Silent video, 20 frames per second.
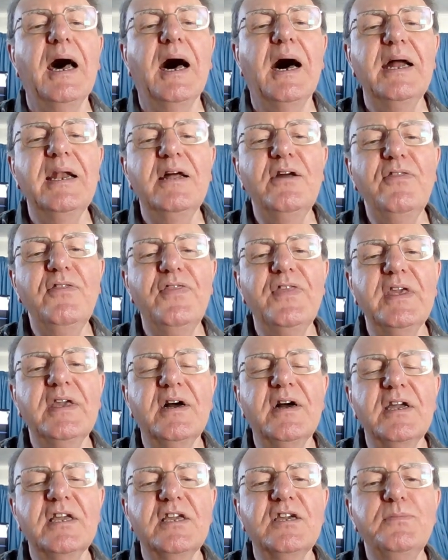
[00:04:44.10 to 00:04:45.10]
I don't think
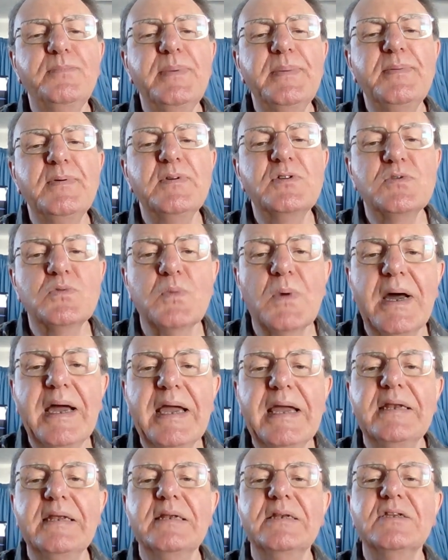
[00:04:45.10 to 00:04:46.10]
I could be
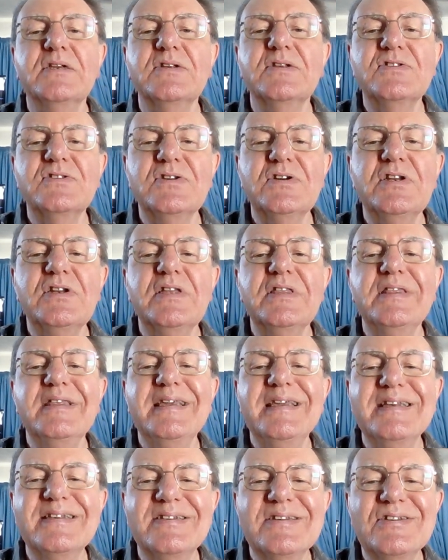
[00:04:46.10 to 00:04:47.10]
persuaded concerning
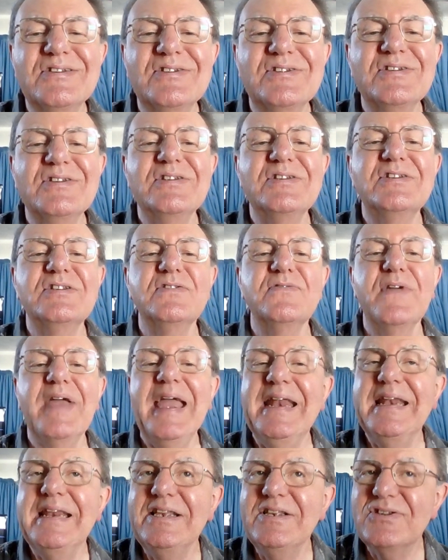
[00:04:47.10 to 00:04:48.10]
the existence of
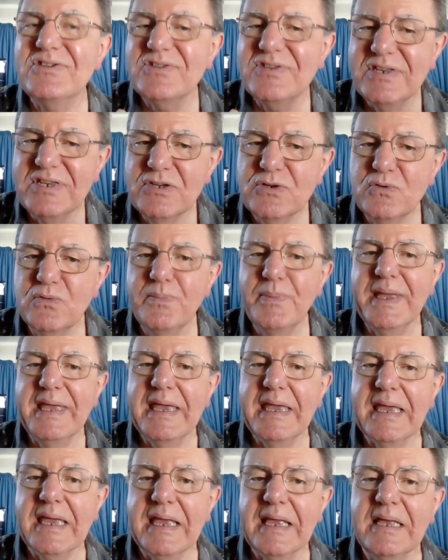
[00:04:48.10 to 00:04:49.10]
any single
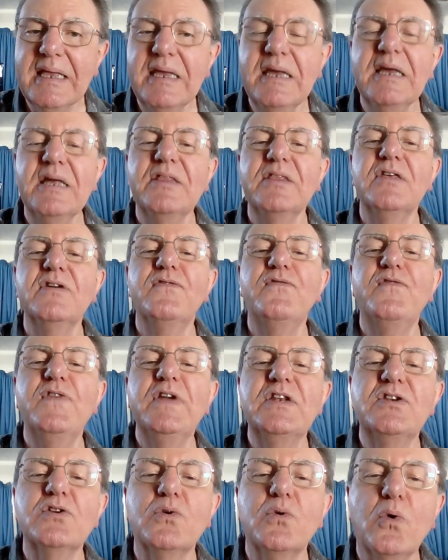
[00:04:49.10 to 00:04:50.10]
being that
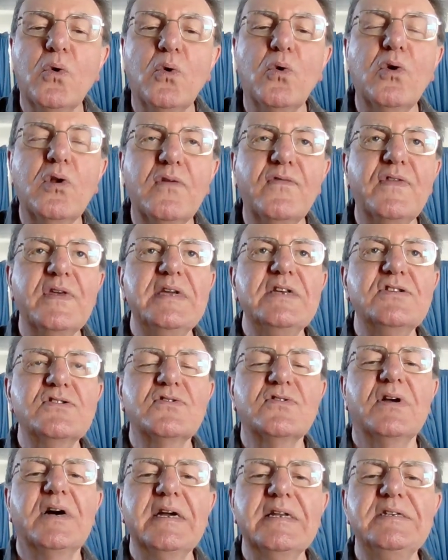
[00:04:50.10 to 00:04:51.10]
fit all of these
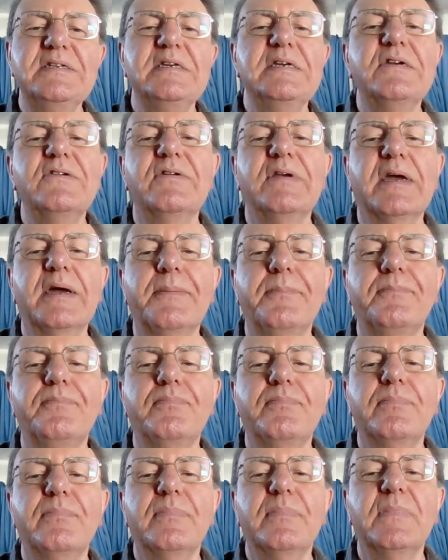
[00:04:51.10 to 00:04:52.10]
criteria.
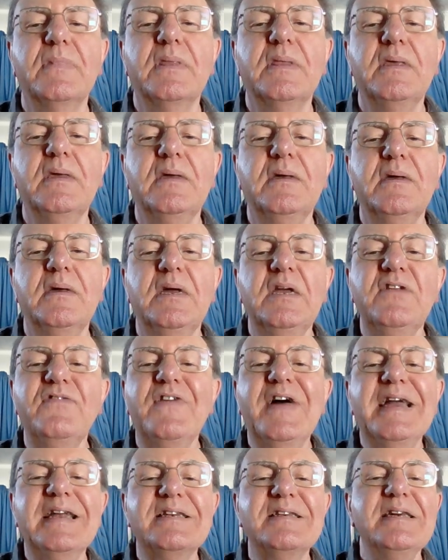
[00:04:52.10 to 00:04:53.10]
In
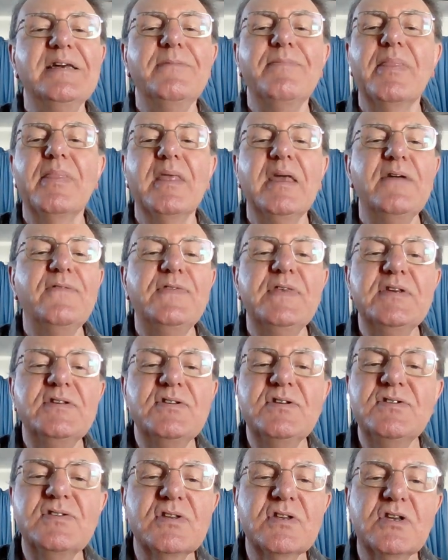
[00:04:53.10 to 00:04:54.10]
fact, if this
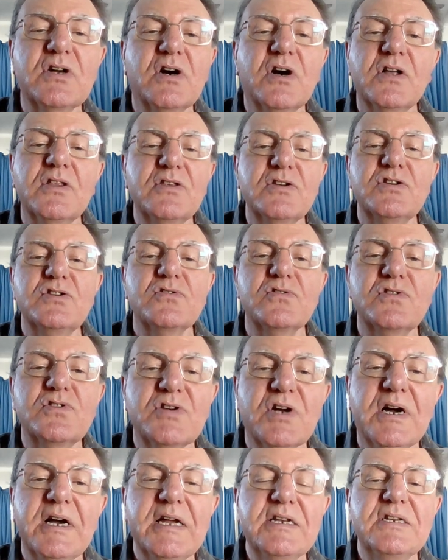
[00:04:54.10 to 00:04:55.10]
is the God that you're
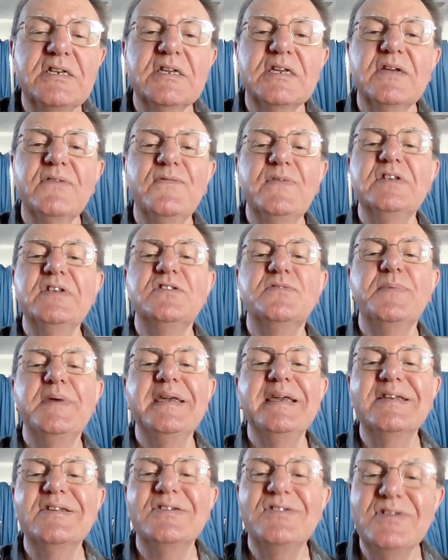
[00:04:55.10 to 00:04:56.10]
trying to convince
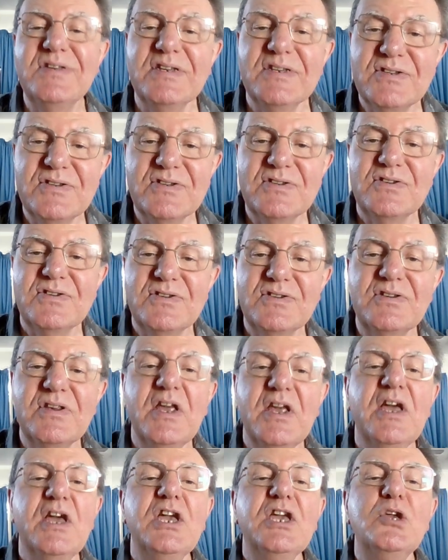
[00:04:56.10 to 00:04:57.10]
me exists,
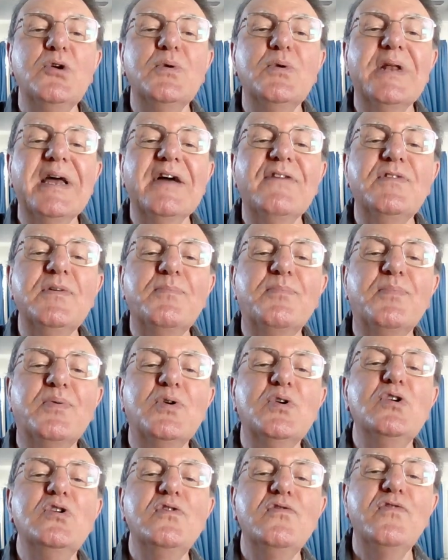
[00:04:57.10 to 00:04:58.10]
you would have to
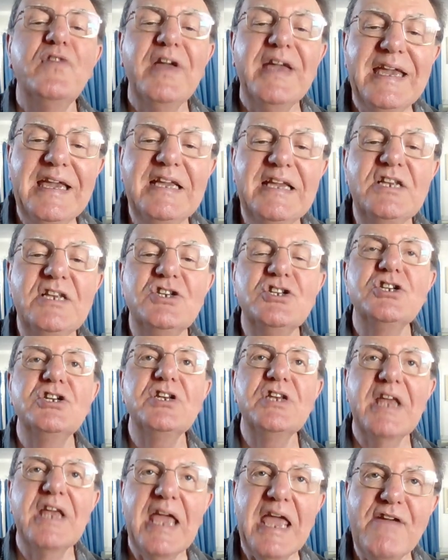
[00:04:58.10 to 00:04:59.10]
prove each
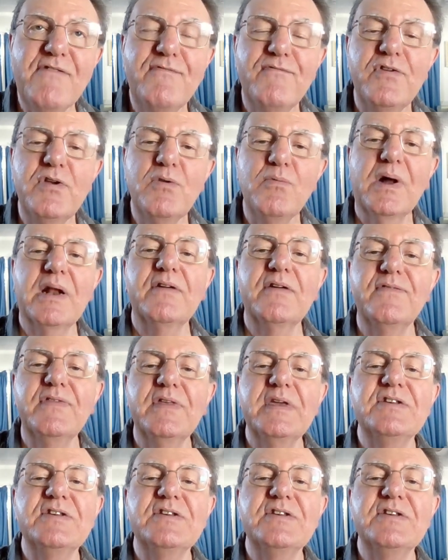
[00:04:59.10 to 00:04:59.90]
and every one of